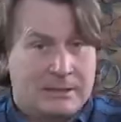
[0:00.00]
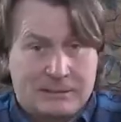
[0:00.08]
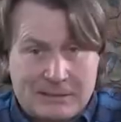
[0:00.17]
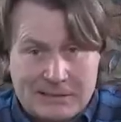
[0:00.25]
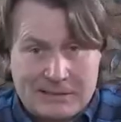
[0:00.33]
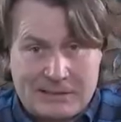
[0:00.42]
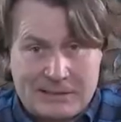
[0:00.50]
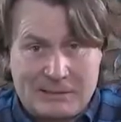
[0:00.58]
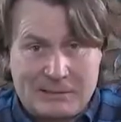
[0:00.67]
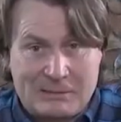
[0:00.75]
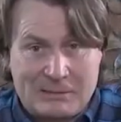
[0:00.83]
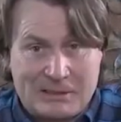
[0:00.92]
That's the
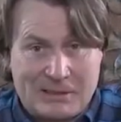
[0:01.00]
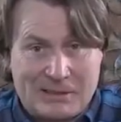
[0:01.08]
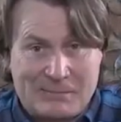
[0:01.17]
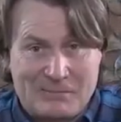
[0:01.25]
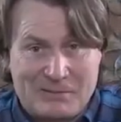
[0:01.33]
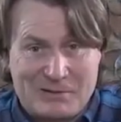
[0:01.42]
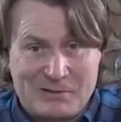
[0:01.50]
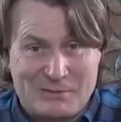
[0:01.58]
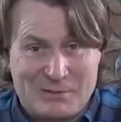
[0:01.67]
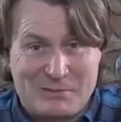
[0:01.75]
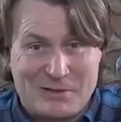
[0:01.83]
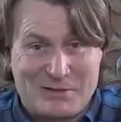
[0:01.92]
old
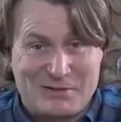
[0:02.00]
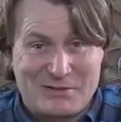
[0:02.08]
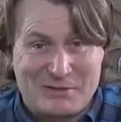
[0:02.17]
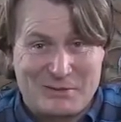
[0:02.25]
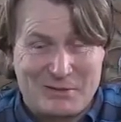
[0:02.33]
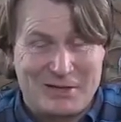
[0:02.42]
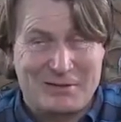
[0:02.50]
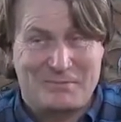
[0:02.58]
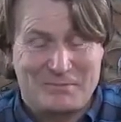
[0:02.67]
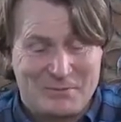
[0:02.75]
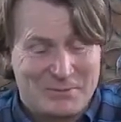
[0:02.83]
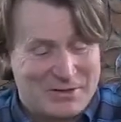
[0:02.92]
Christmas present sorted,
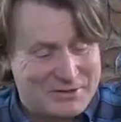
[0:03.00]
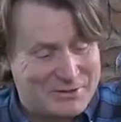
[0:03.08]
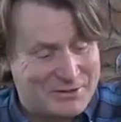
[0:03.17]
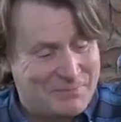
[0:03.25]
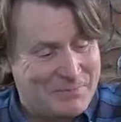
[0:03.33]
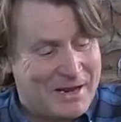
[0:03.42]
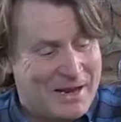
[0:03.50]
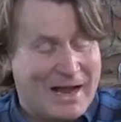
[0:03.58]
sweet as a nut.